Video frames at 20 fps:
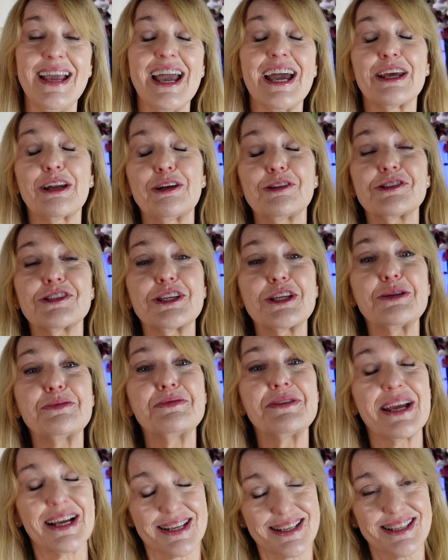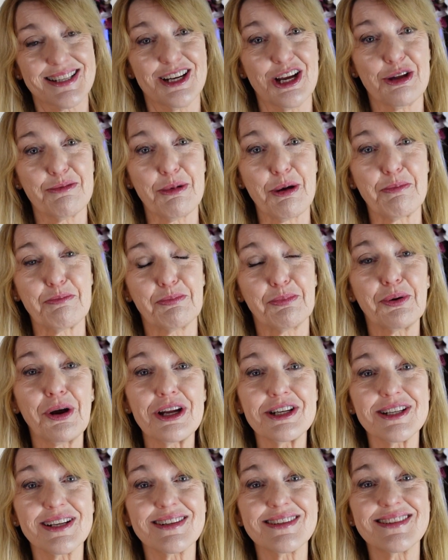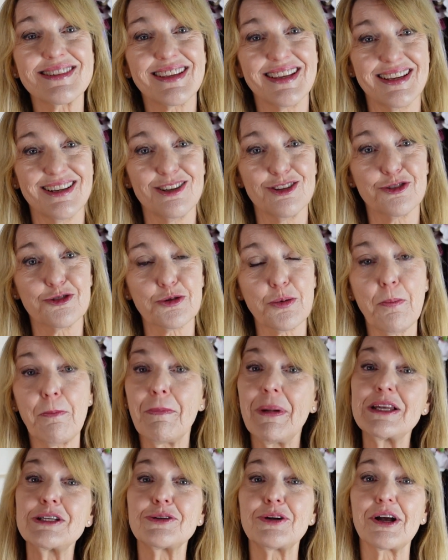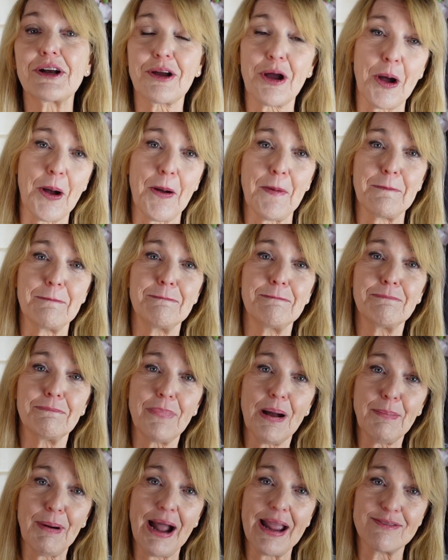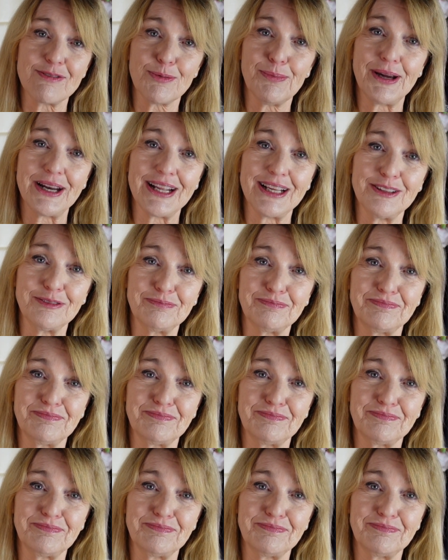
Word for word: And I'll see you next time on Project Skills Mentor dot com. Bye-bye, everybody.